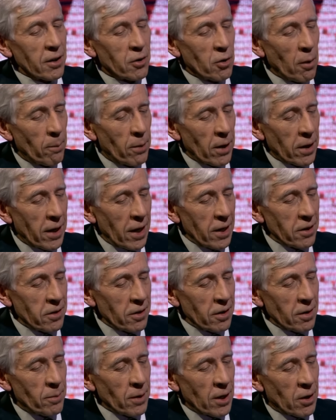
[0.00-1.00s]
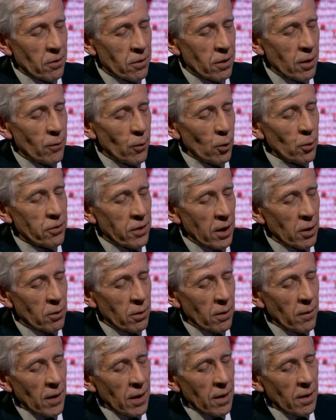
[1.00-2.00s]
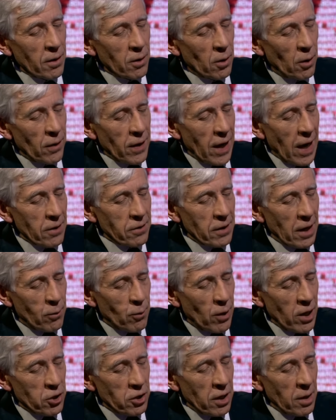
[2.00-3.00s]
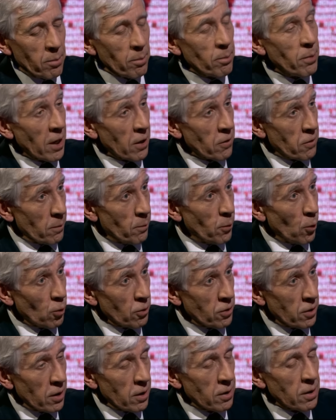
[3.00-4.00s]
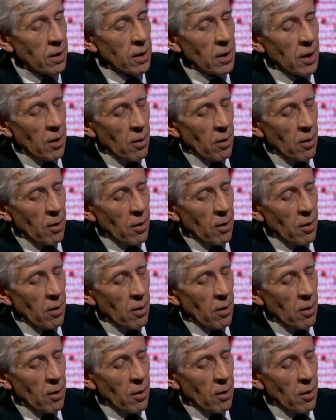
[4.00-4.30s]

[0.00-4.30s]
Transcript: complicated because you've also got the Assad regime being supported